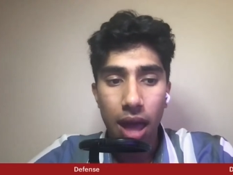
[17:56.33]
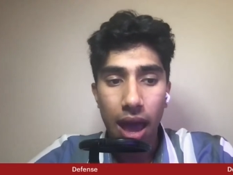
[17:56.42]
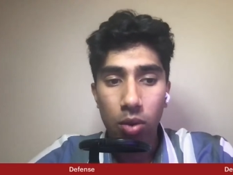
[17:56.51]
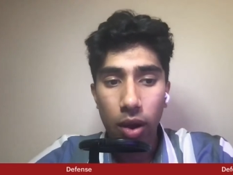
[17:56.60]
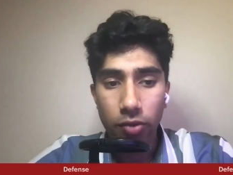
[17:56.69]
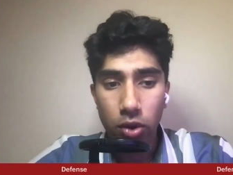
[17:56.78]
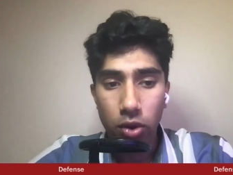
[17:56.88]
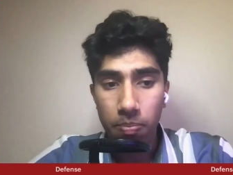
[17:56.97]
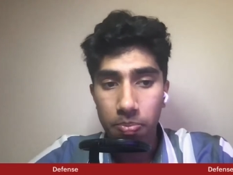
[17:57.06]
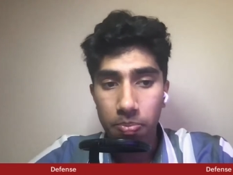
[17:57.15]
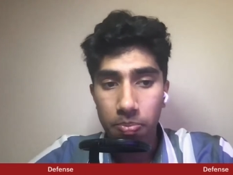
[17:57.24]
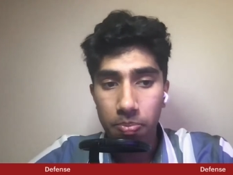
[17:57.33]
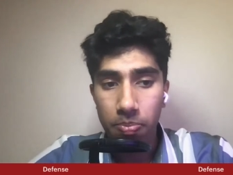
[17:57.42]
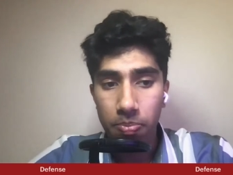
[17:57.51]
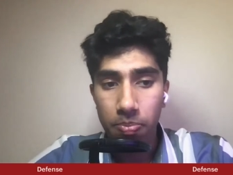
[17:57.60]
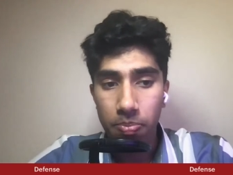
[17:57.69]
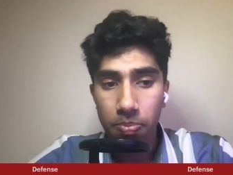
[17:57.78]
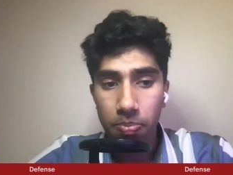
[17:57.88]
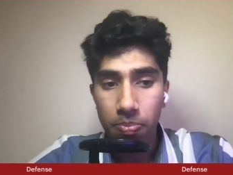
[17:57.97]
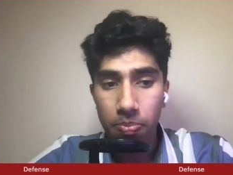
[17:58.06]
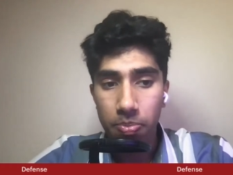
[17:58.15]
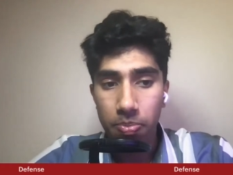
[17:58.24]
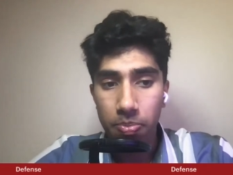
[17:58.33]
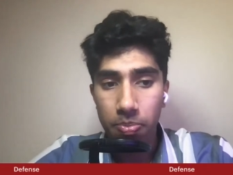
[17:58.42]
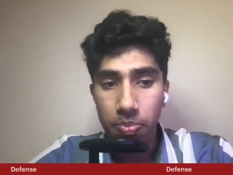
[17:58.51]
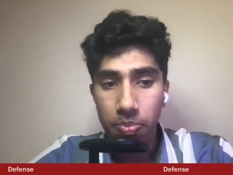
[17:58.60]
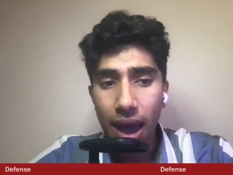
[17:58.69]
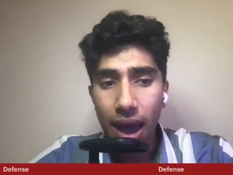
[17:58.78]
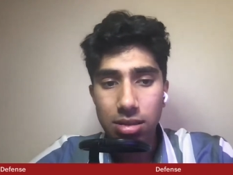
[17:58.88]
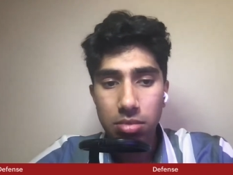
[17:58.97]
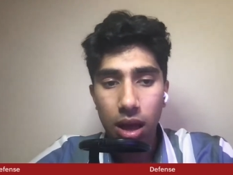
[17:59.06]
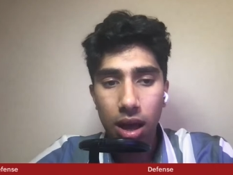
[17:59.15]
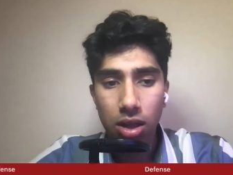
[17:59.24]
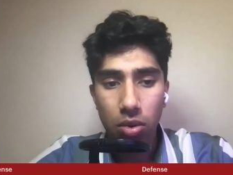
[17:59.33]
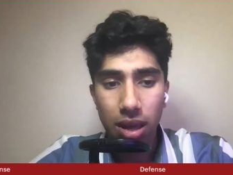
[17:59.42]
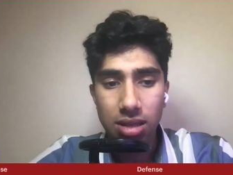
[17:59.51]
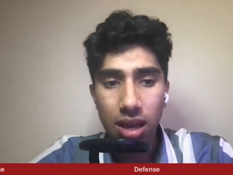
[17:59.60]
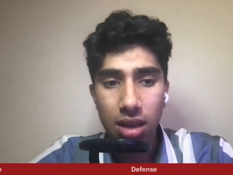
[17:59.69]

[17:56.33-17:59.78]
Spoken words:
However, Michael Mack's, his,